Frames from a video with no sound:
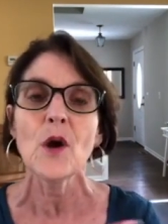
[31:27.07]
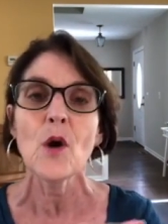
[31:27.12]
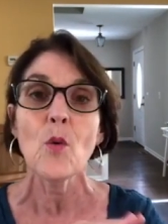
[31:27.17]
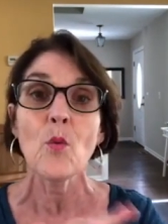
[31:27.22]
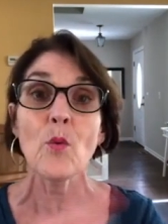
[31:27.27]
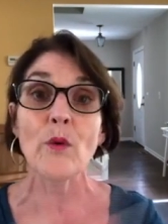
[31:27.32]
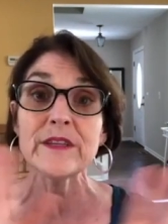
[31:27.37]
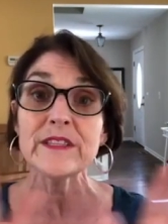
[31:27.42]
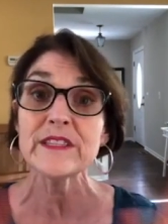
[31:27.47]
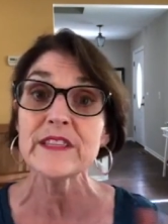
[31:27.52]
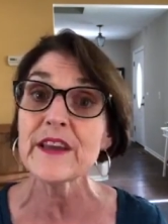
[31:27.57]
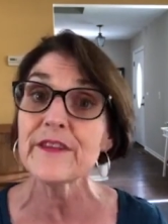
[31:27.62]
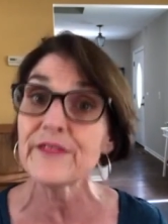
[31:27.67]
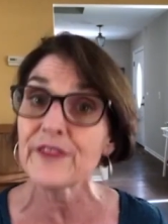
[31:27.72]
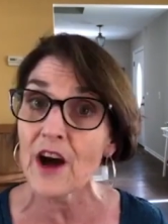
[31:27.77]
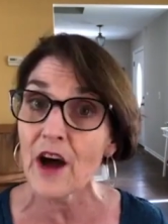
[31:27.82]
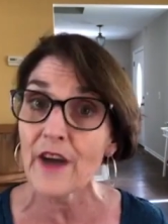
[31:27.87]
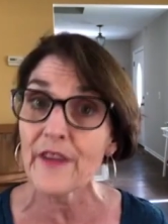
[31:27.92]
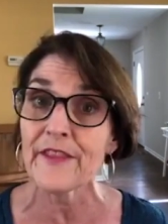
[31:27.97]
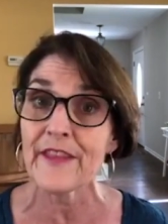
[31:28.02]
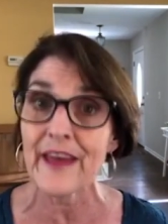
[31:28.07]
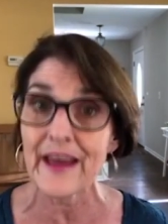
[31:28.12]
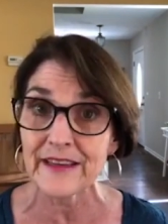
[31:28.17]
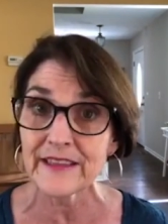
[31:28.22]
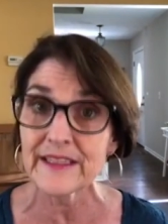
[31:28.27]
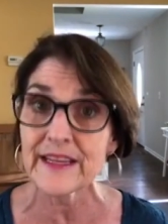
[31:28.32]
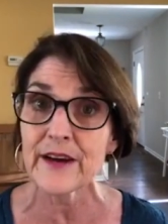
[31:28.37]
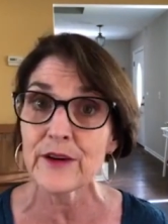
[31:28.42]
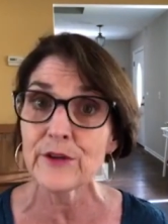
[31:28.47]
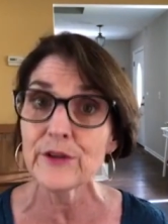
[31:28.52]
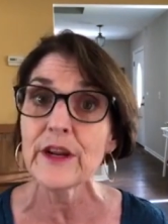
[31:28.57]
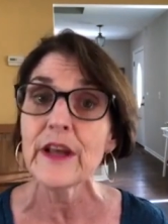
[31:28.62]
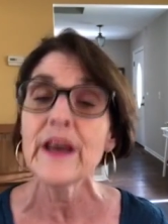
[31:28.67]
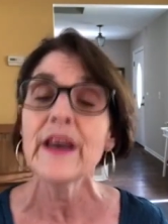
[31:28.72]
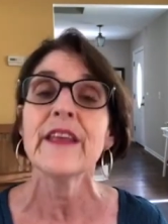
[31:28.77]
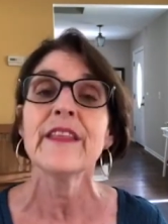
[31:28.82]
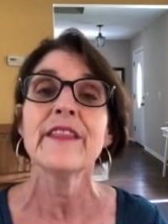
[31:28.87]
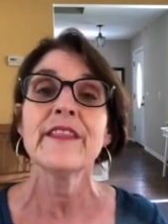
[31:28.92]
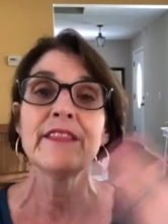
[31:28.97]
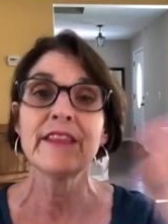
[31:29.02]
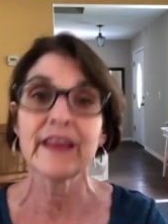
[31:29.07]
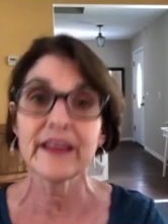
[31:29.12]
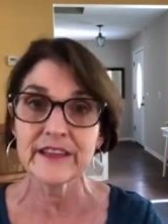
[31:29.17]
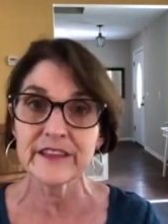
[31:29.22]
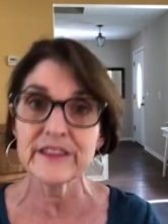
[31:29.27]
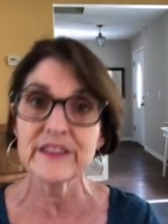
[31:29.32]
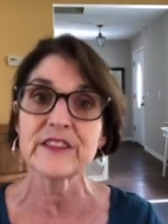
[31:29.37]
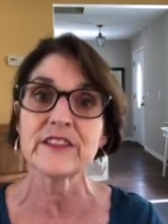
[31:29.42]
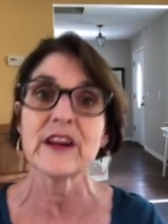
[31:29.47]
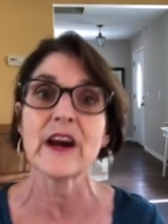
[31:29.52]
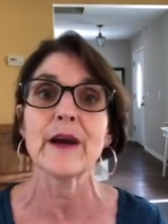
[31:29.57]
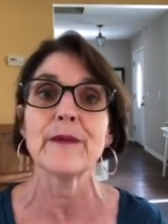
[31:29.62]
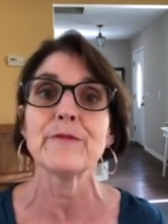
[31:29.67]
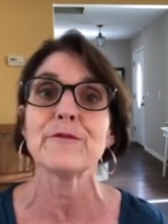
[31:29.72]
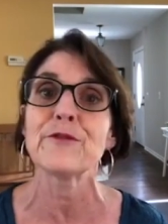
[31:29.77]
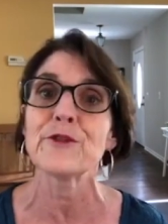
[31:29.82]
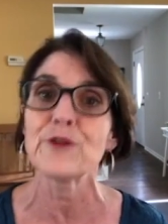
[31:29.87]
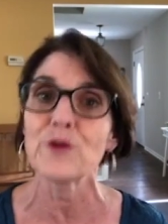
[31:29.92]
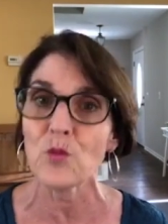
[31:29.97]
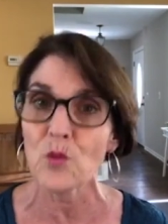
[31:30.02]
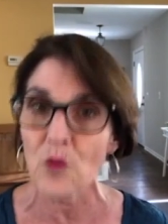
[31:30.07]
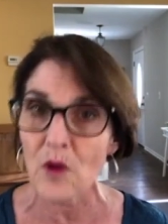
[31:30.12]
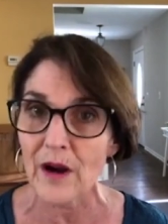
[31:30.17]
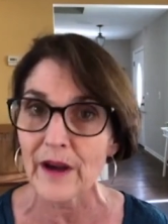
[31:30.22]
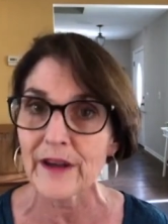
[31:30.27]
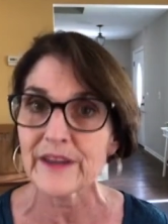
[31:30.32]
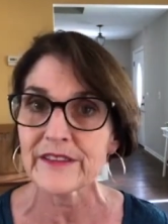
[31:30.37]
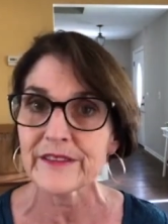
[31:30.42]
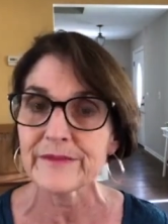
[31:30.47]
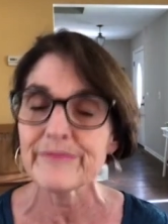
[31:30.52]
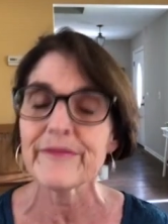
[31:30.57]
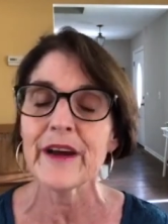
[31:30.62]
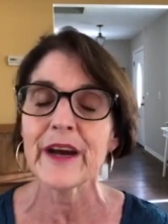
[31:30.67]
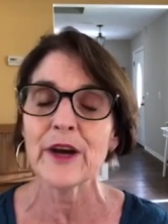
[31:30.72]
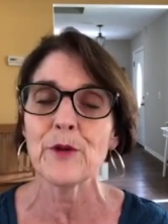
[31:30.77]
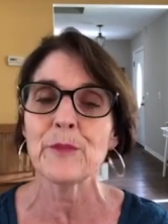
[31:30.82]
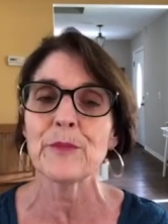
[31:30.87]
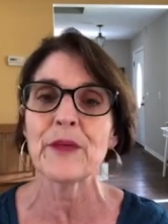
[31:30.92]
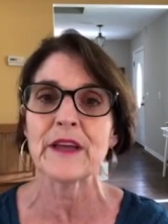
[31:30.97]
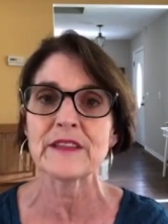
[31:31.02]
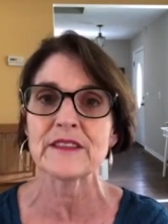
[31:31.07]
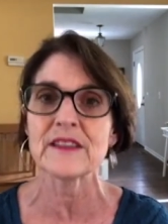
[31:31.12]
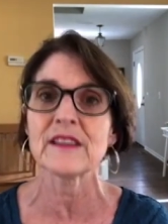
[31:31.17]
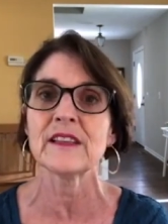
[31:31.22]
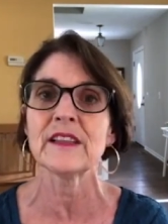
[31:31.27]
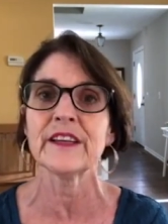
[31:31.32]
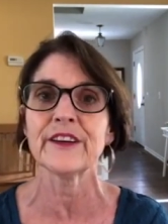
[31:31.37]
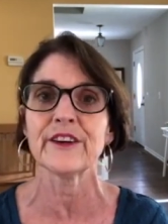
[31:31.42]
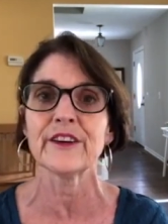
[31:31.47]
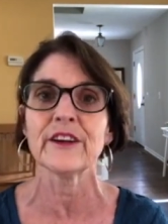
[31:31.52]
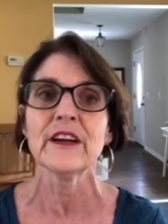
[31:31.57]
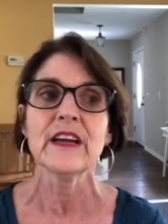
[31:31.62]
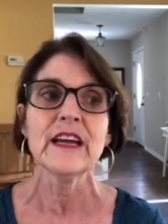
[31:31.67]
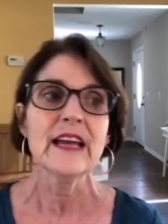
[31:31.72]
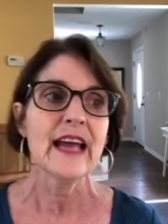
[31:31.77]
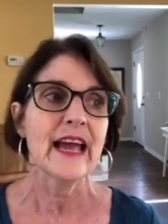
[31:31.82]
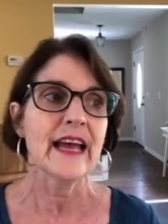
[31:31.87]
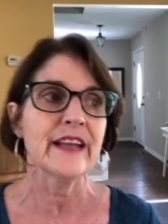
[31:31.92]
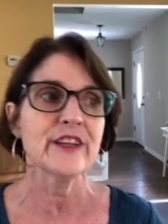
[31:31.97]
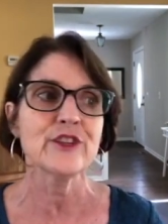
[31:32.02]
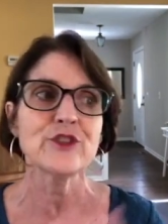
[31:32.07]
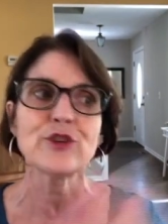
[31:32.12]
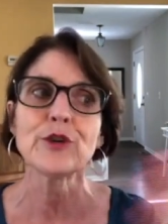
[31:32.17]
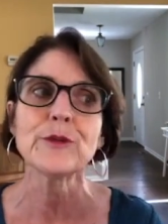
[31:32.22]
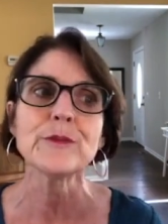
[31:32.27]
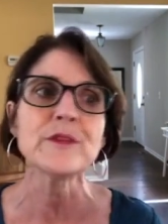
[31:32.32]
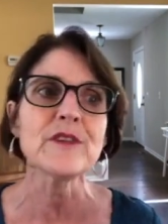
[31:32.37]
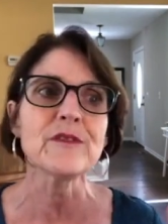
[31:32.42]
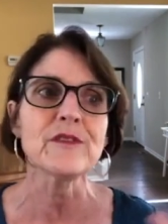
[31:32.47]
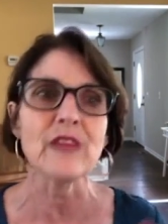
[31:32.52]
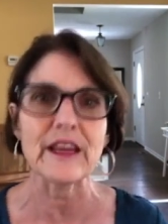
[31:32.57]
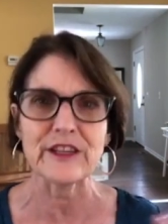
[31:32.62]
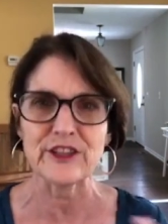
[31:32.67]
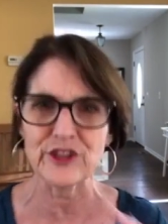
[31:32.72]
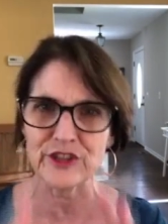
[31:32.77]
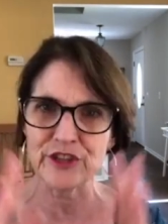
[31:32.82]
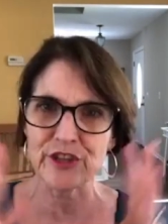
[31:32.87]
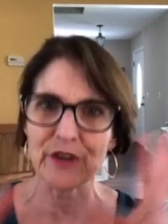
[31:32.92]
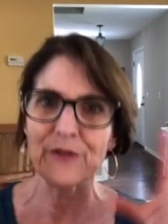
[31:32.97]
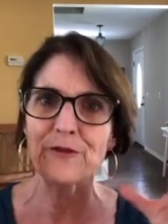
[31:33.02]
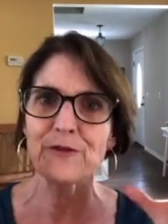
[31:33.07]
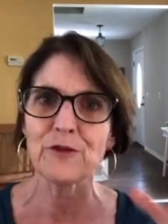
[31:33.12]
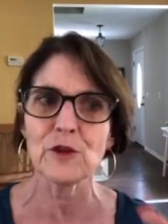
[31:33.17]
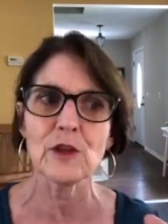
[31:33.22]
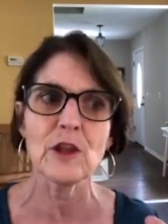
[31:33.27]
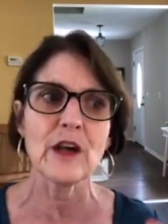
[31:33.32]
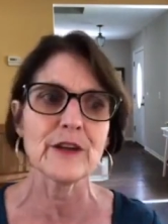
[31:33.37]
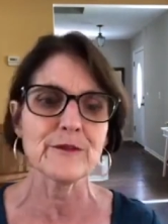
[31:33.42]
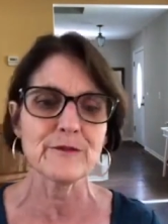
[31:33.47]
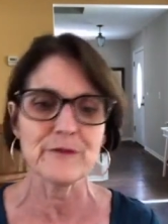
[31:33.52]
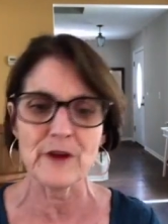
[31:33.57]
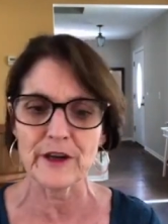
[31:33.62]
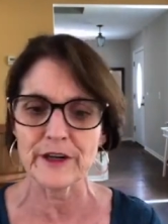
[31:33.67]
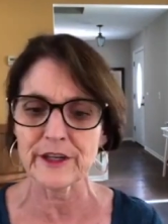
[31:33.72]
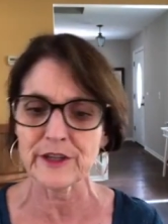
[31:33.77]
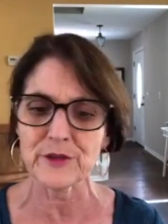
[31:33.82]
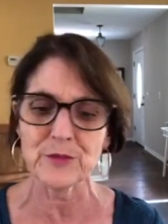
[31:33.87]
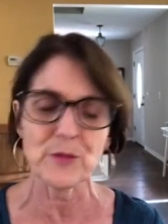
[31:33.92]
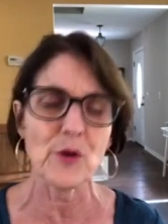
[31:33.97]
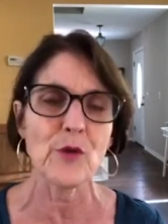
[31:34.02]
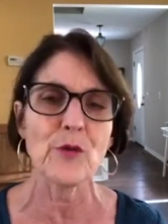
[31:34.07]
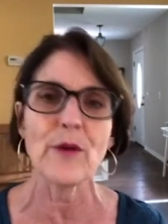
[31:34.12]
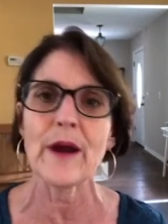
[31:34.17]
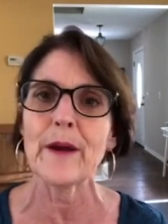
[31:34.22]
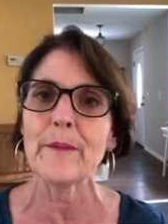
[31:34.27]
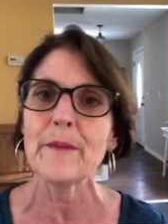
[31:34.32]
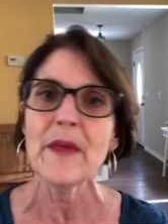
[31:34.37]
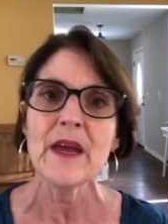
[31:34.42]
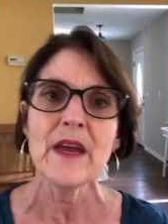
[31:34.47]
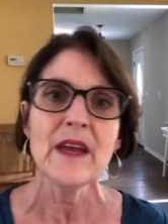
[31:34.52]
Once they've got that down, then it's time for The Wand. I hope that's clear. And in terms of like just a full-on phonics program,